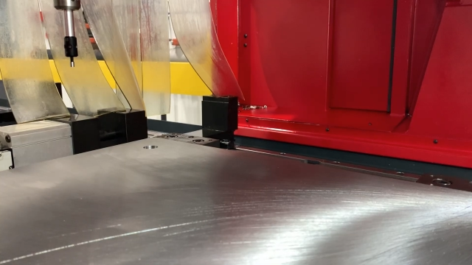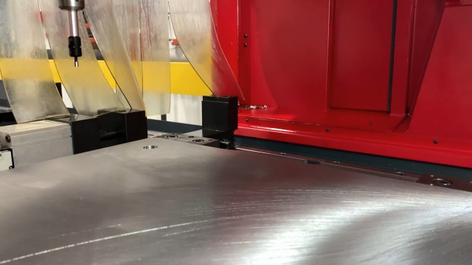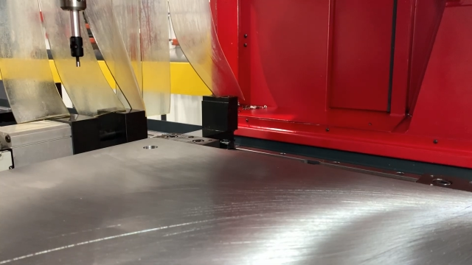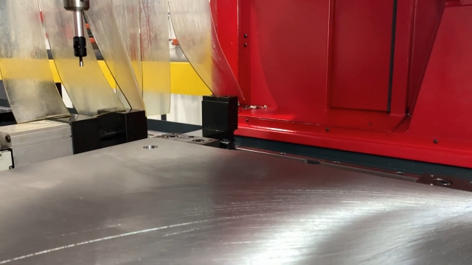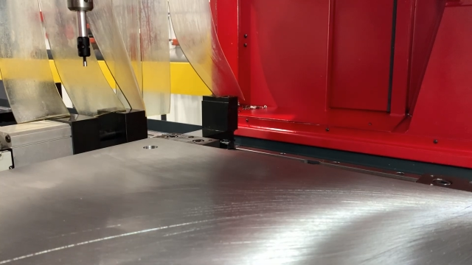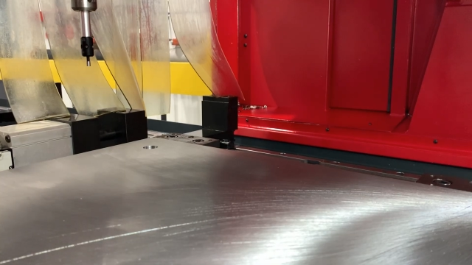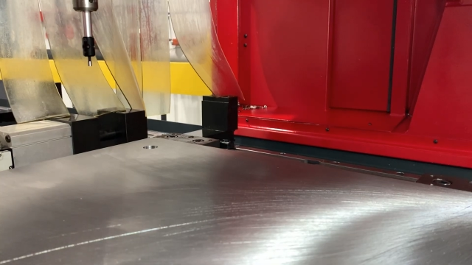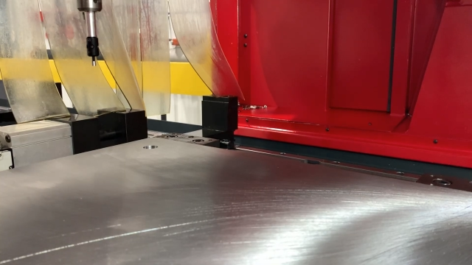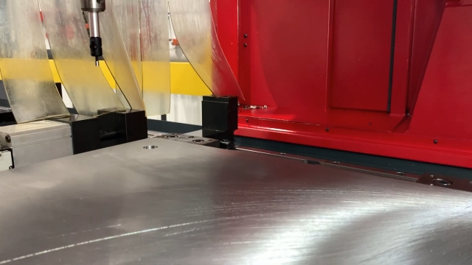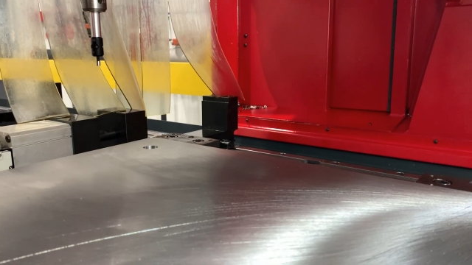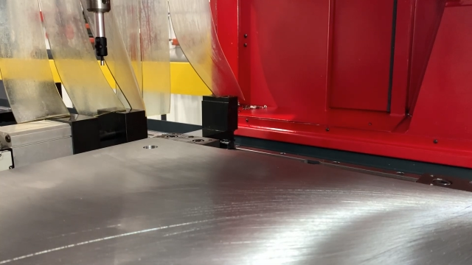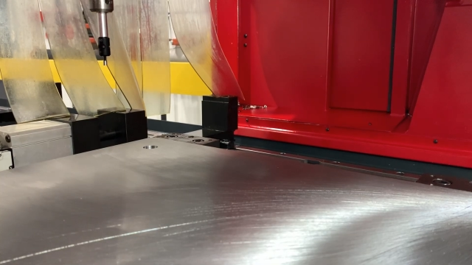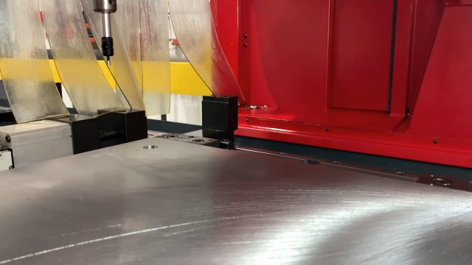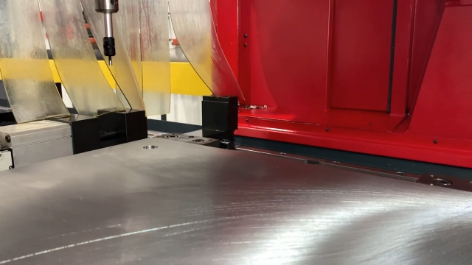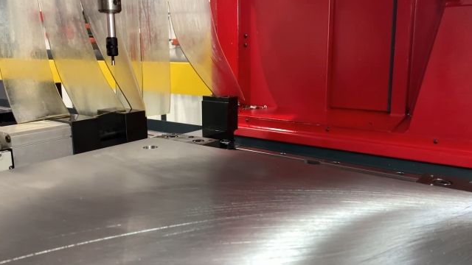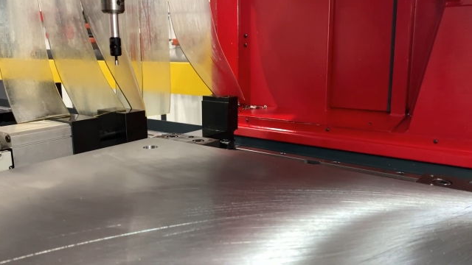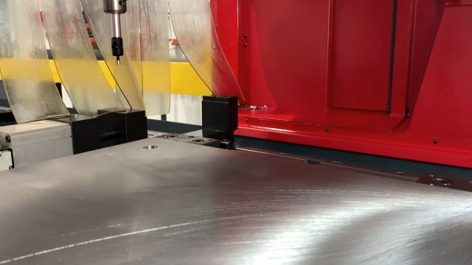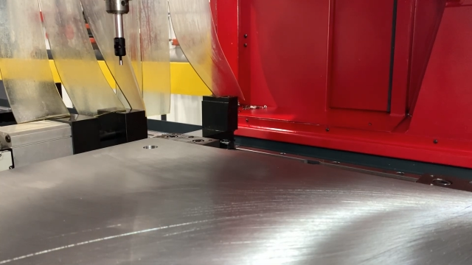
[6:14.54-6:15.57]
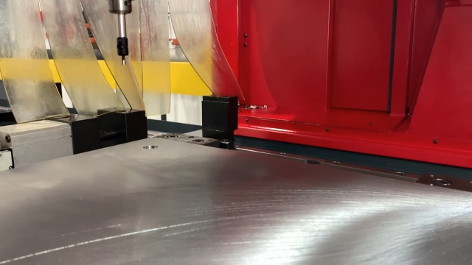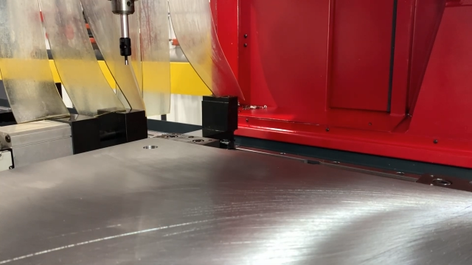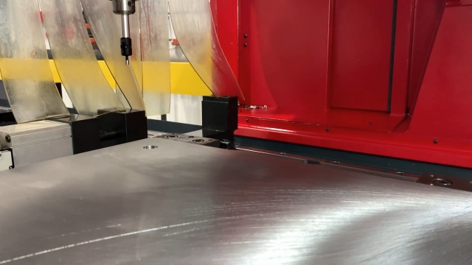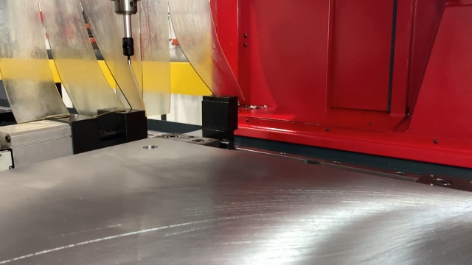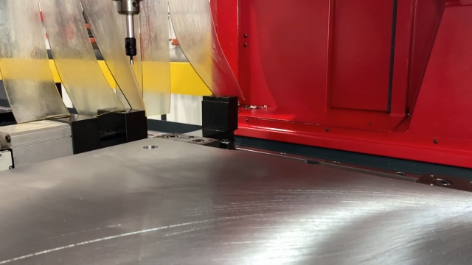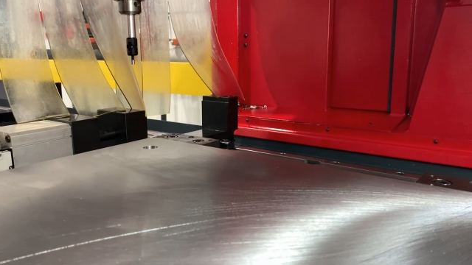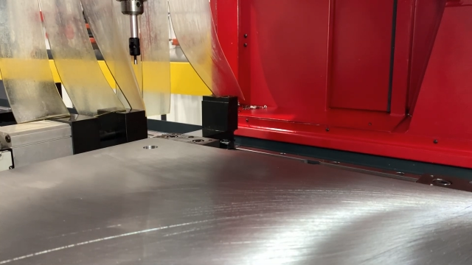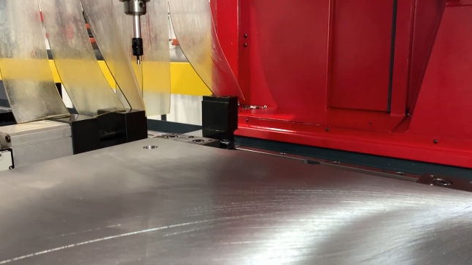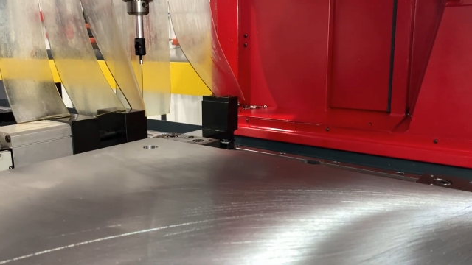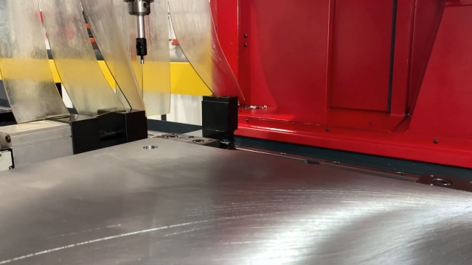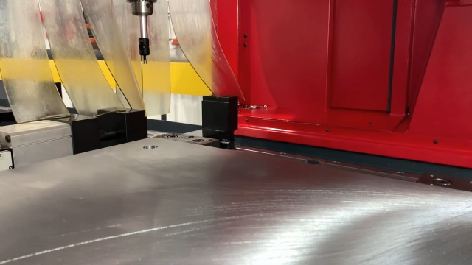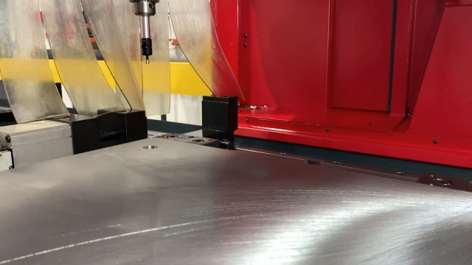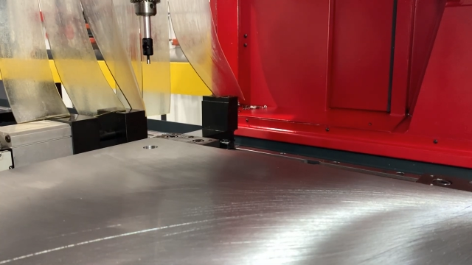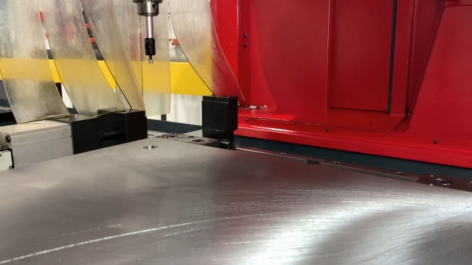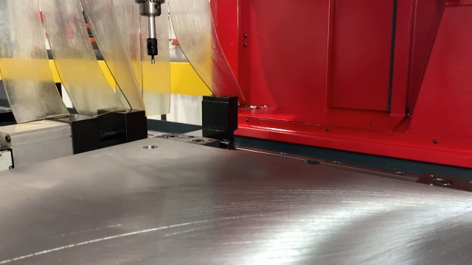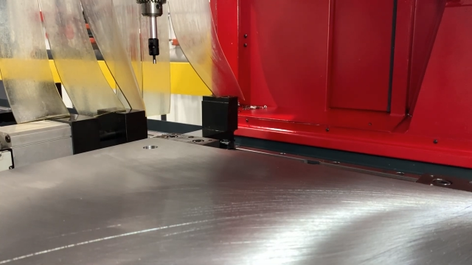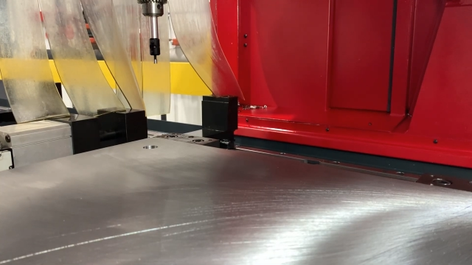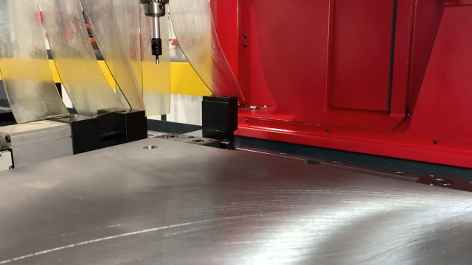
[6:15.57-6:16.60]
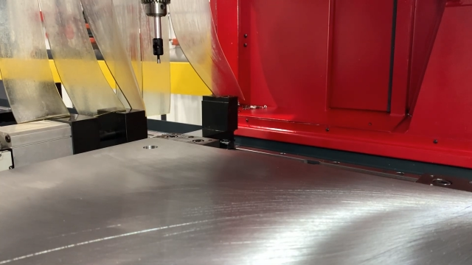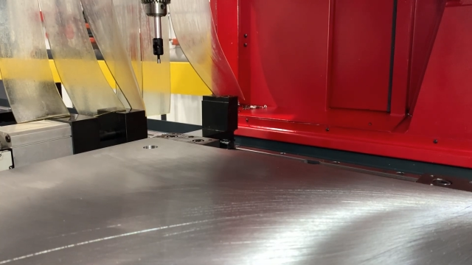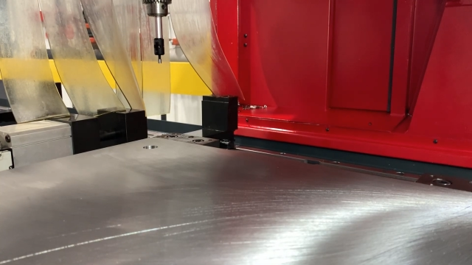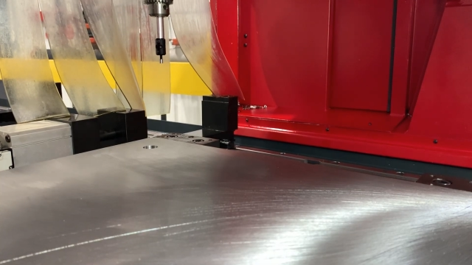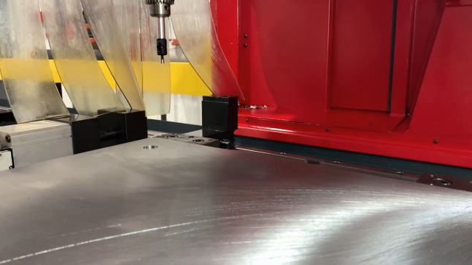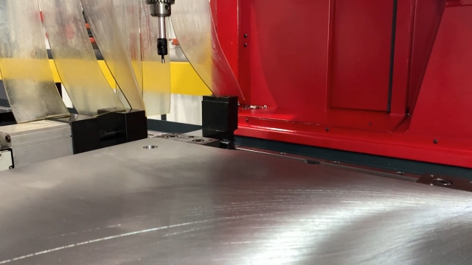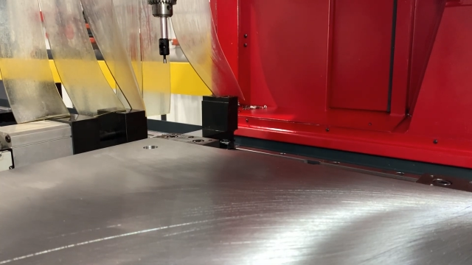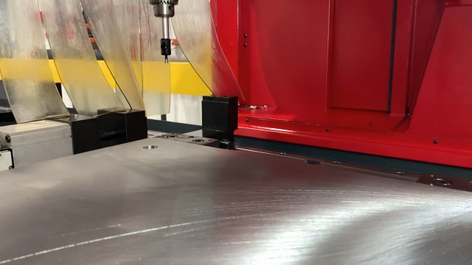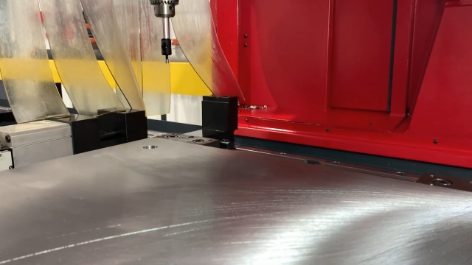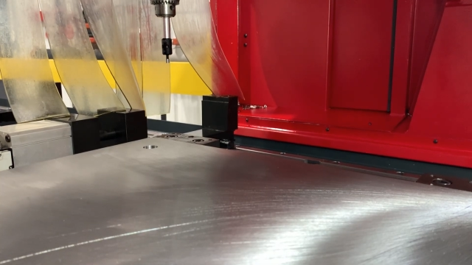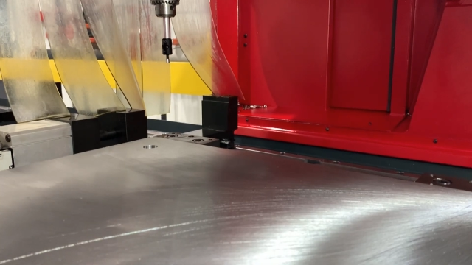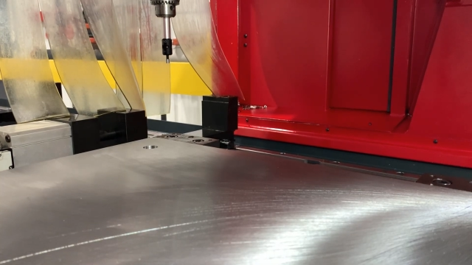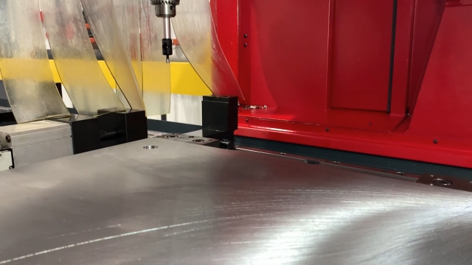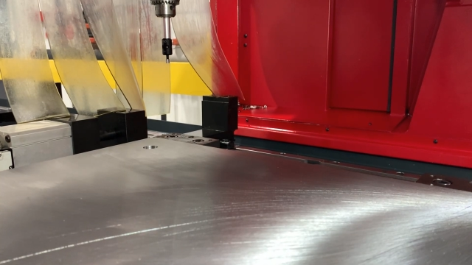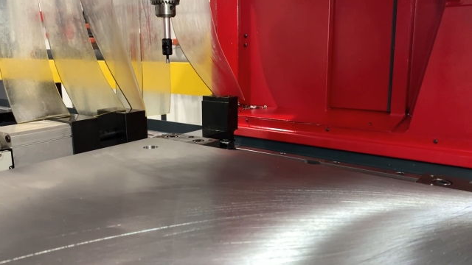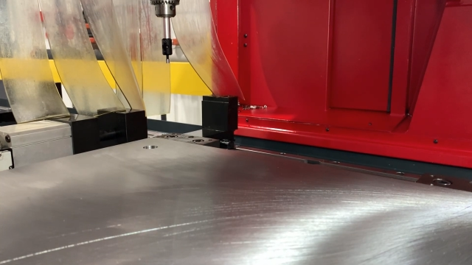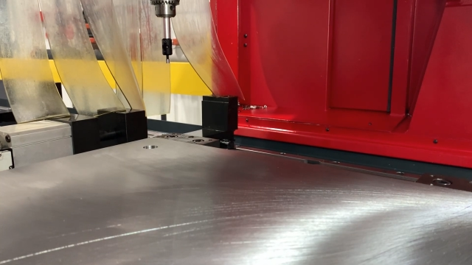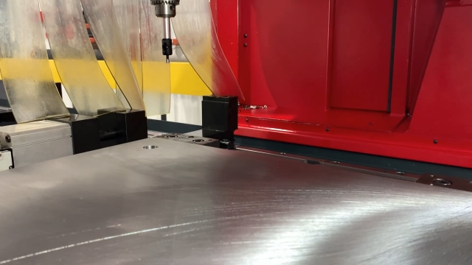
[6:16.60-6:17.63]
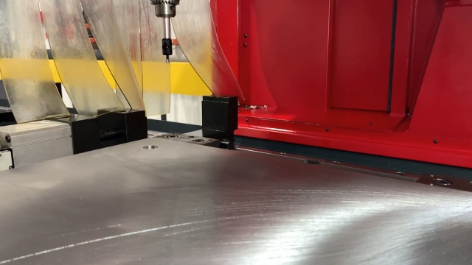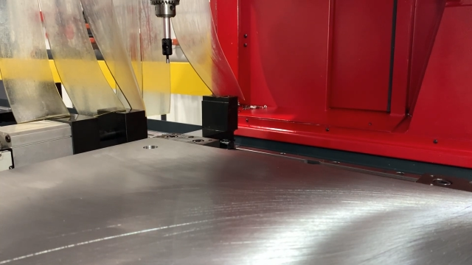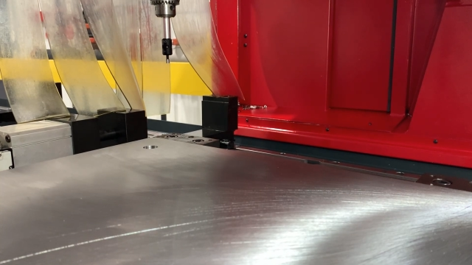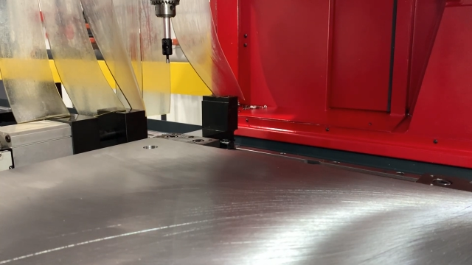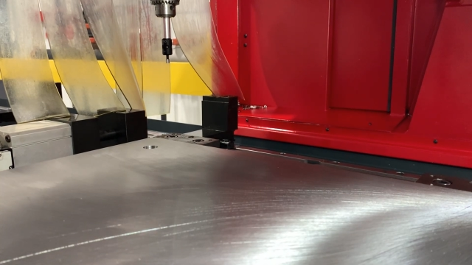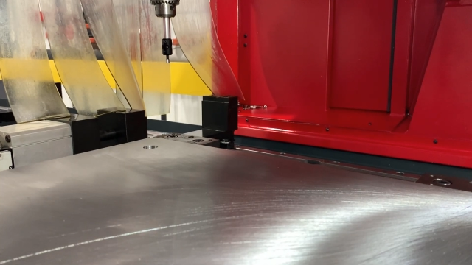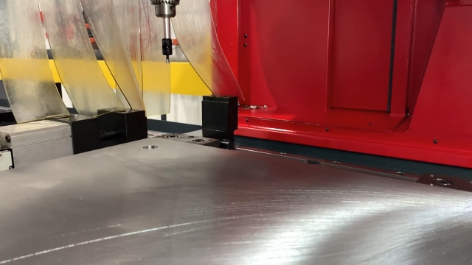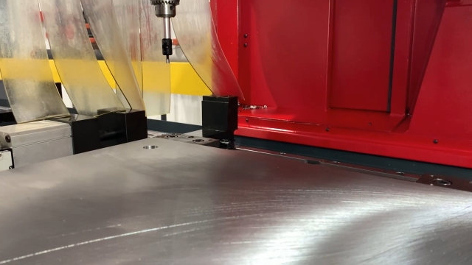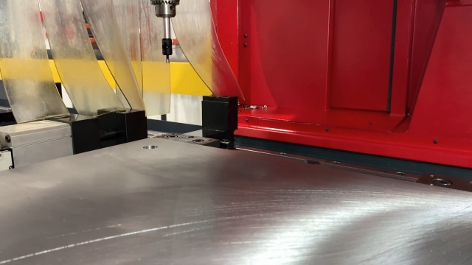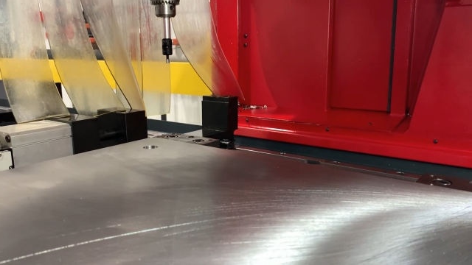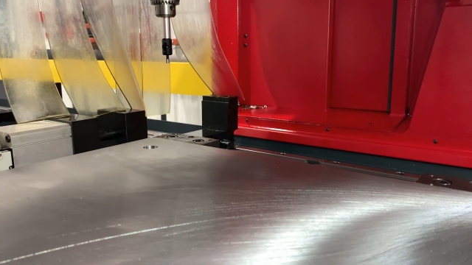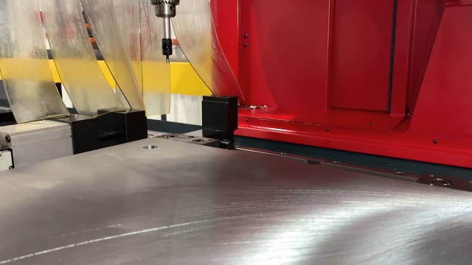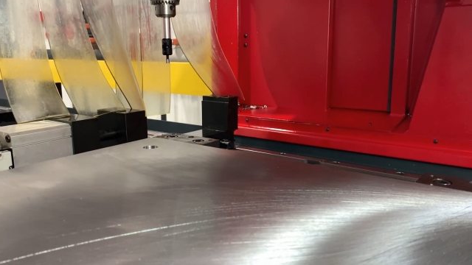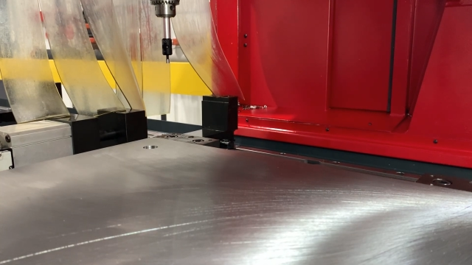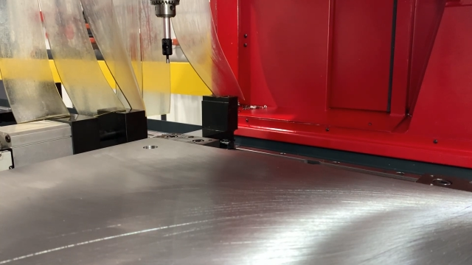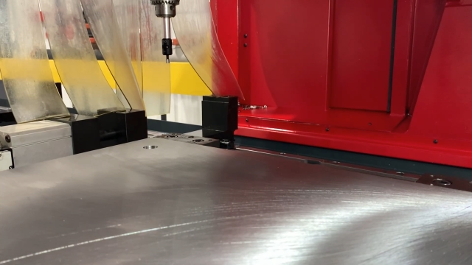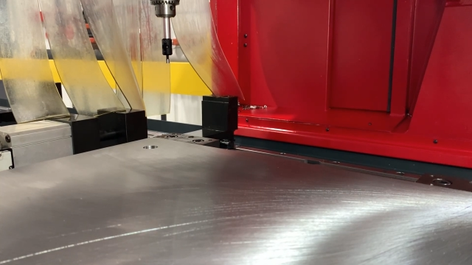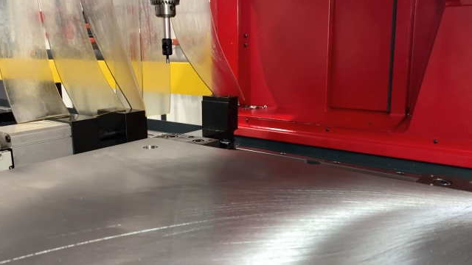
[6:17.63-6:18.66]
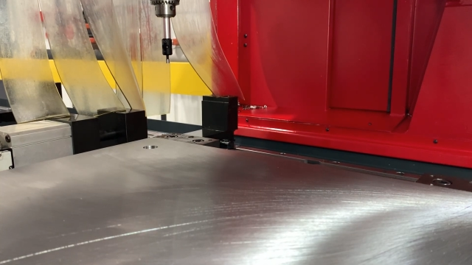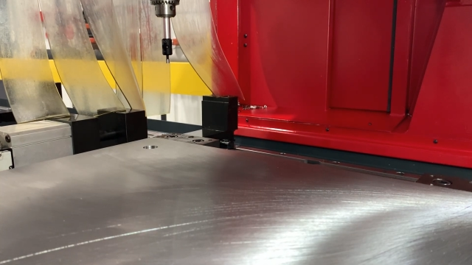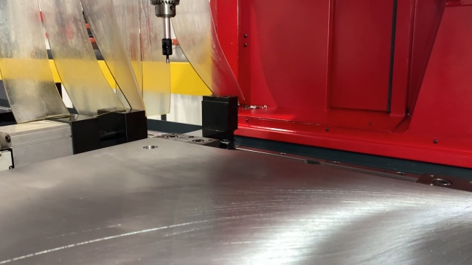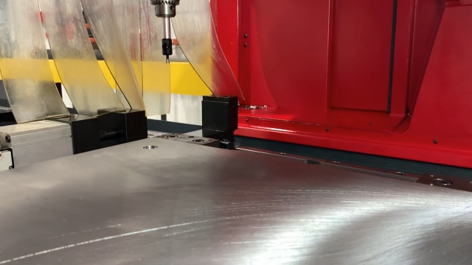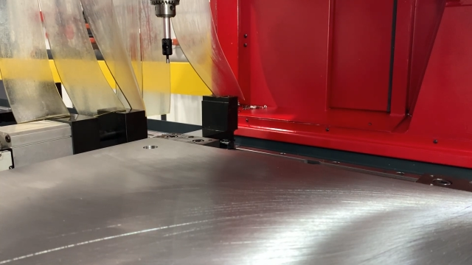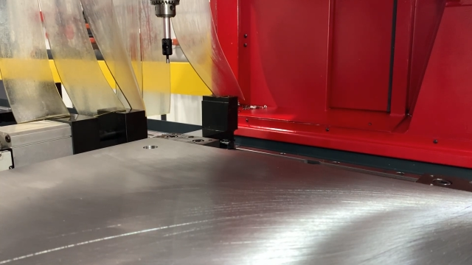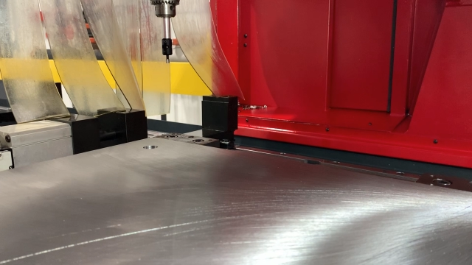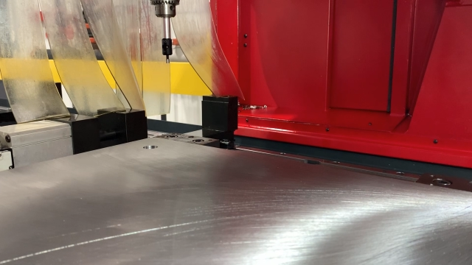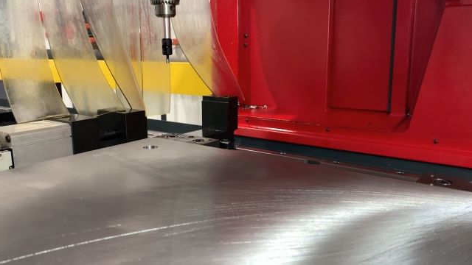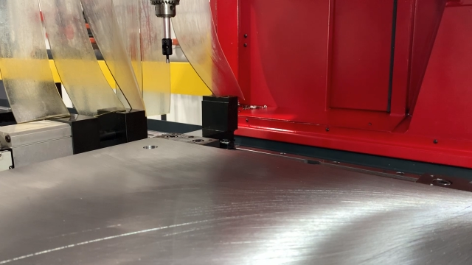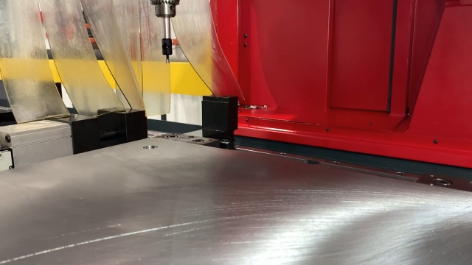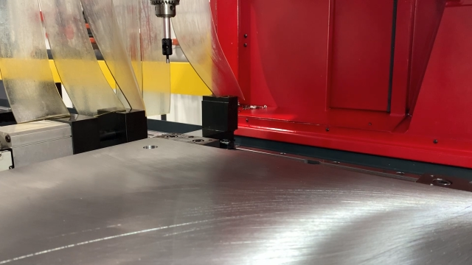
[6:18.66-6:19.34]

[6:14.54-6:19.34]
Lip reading: (no speaker visible)